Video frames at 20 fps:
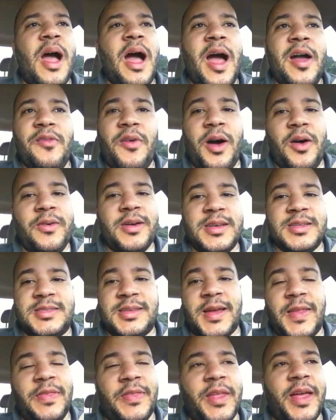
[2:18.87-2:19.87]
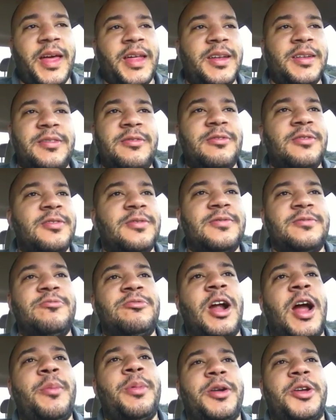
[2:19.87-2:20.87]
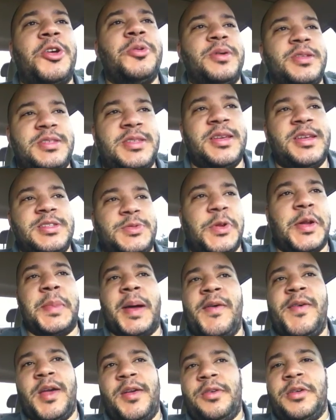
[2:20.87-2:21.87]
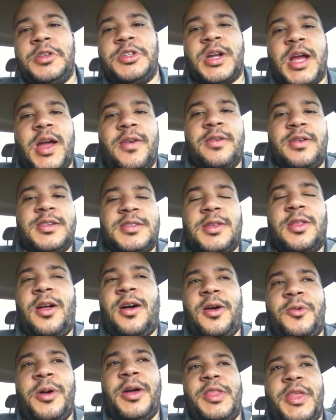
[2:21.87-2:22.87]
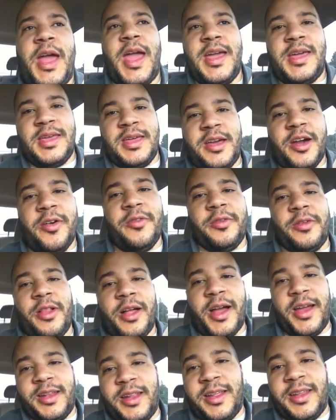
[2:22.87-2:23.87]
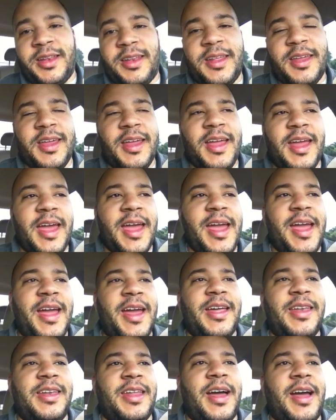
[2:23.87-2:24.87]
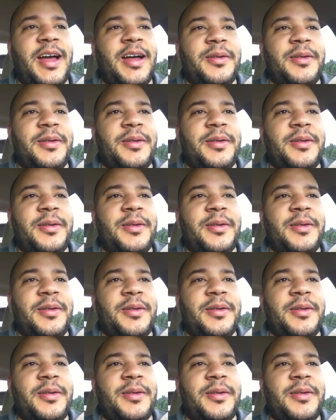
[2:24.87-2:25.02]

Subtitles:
I've always said that Robert Kubica is one of my favorite drivers, along with Heikki Kovalainen. And